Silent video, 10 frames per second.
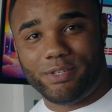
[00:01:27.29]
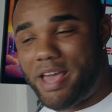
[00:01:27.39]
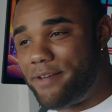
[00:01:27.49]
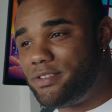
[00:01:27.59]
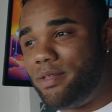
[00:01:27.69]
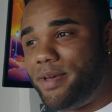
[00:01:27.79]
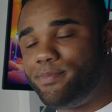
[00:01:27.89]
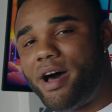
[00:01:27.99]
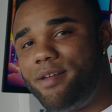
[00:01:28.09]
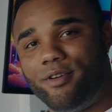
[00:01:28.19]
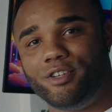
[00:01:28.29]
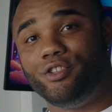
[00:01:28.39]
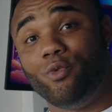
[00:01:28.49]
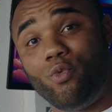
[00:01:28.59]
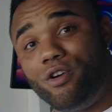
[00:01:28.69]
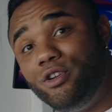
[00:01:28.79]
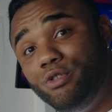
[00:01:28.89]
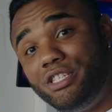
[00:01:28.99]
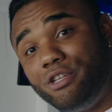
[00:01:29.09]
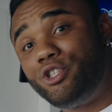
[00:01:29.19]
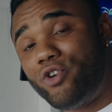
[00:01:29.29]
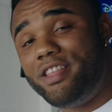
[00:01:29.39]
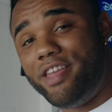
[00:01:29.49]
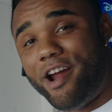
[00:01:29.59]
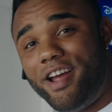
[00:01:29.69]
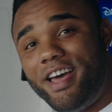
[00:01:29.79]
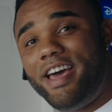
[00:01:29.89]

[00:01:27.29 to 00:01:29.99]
We have some of the best bodybuilders in the world who still train there,